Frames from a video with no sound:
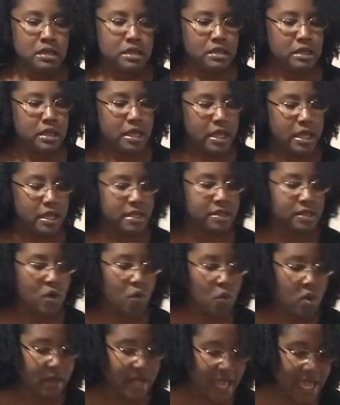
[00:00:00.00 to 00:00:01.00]
next I
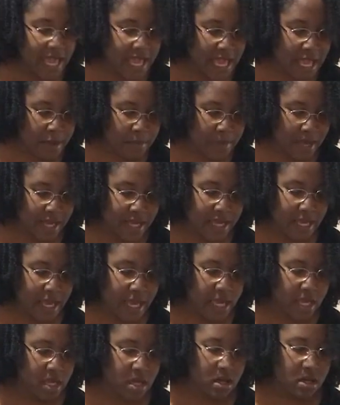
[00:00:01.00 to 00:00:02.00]
want to add my
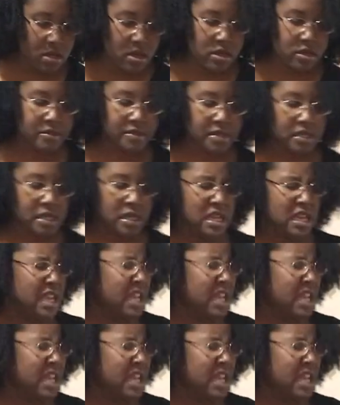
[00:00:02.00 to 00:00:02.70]
K-cups.